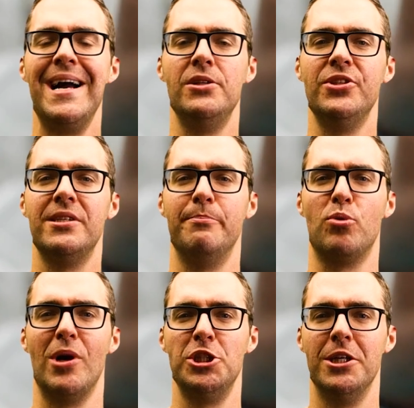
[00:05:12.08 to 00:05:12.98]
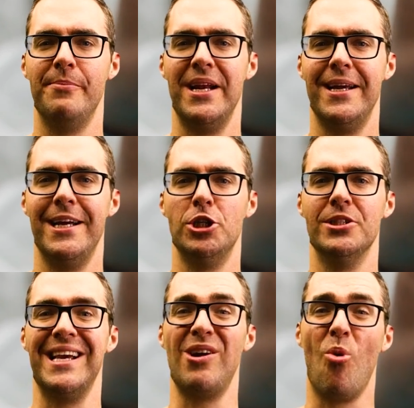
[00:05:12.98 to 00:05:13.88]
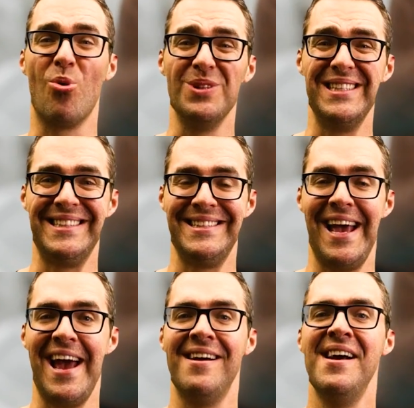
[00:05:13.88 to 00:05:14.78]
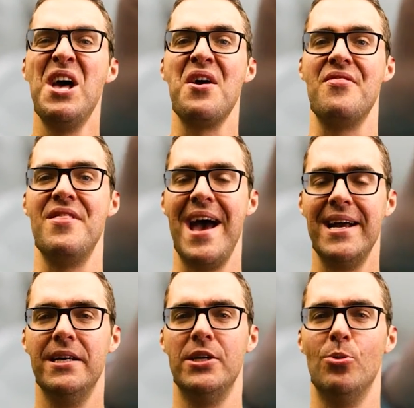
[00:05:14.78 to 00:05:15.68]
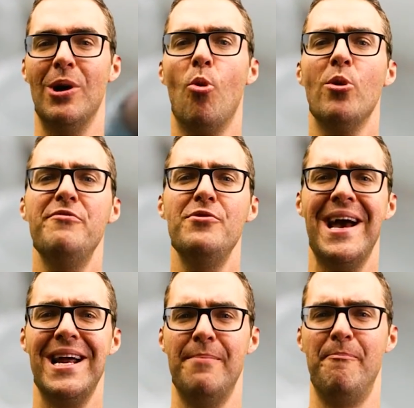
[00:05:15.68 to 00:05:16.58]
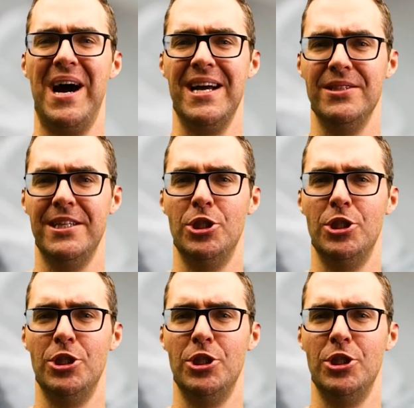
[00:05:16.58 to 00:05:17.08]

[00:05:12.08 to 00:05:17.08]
Bile suppression medication like Orlistat, that could do it. Or if you had bile